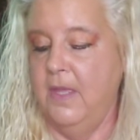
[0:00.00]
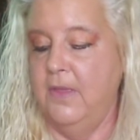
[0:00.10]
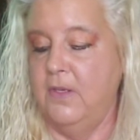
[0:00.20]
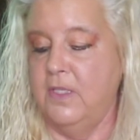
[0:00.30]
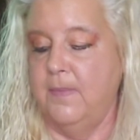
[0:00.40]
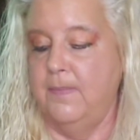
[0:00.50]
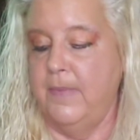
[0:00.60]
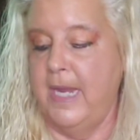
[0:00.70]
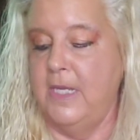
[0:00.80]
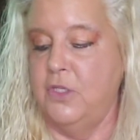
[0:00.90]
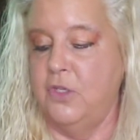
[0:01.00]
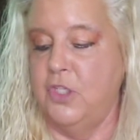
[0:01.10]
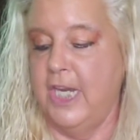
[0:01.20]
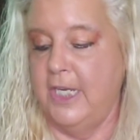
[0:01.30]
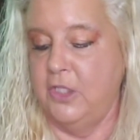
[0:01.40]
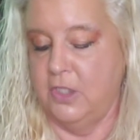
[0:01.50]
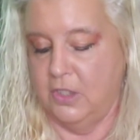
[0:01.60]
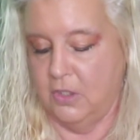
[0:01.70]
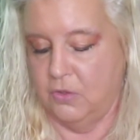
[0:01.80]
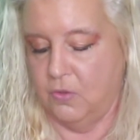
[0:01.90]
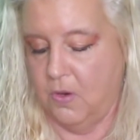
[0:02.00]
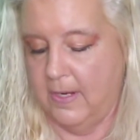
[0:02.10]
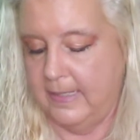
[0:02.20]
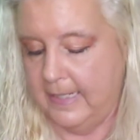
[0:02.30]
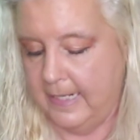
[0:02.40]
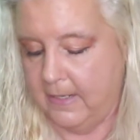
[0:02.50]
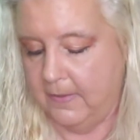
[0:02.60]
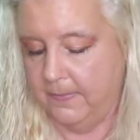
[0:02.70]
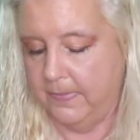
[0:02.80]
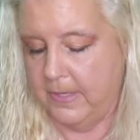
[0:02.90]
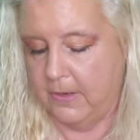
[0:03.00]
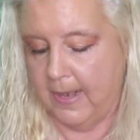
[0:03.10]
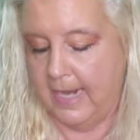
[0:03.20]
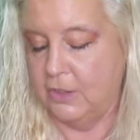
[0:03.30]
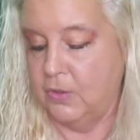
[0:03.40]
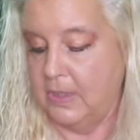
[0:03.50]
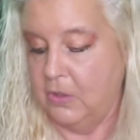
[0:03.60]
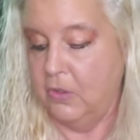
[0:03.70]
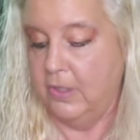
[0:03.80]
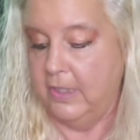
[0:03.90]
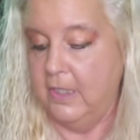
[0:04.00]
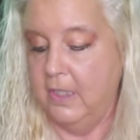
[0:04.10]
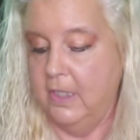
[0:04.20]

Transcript: There's some major changes drawing near that are actually good,